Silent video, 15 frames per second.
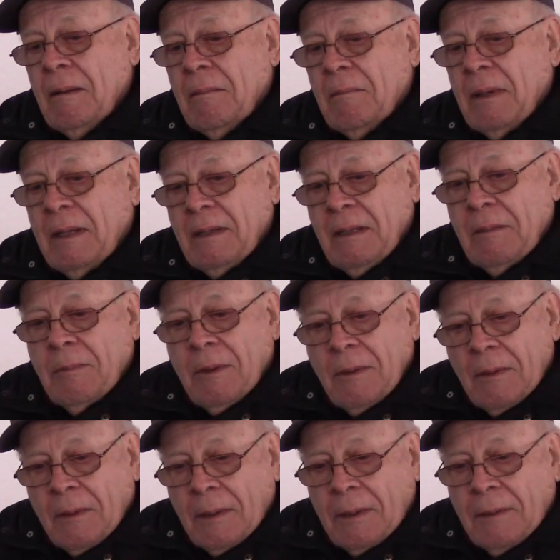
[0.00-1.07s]
My neighbor
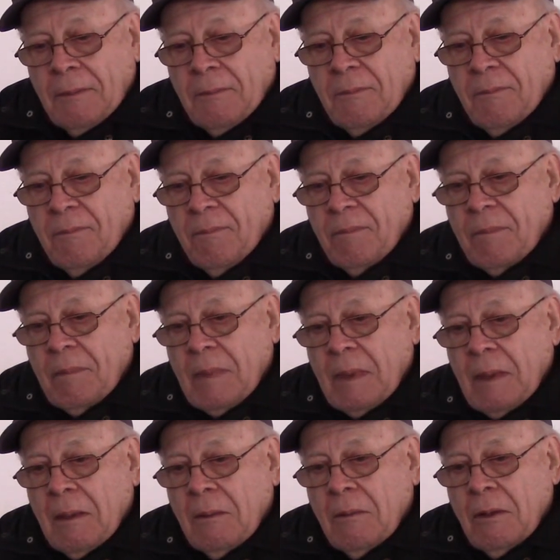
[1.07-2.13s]
and I
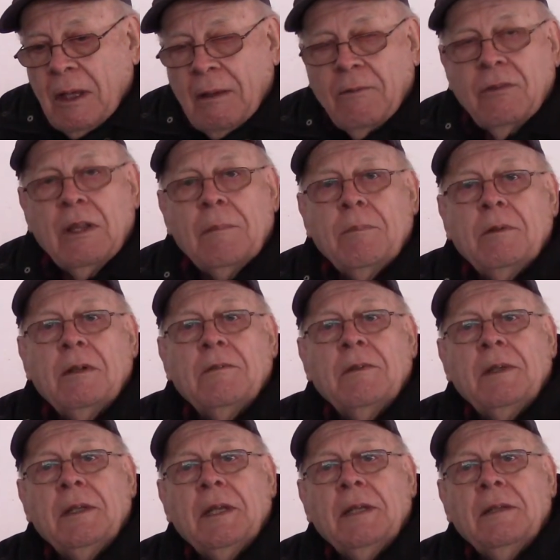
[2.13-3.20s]
have supper
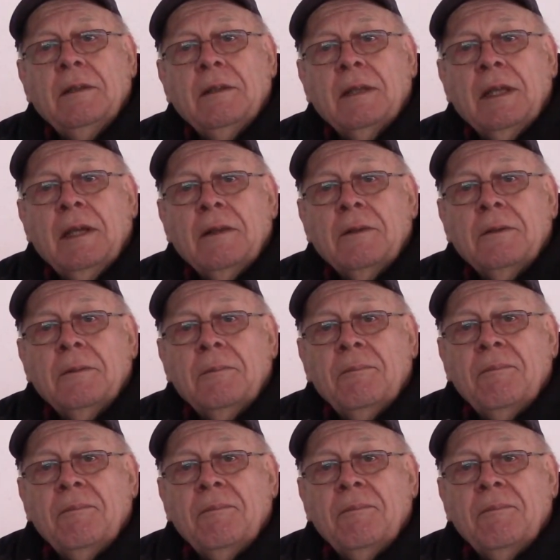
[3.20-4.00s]
every night together.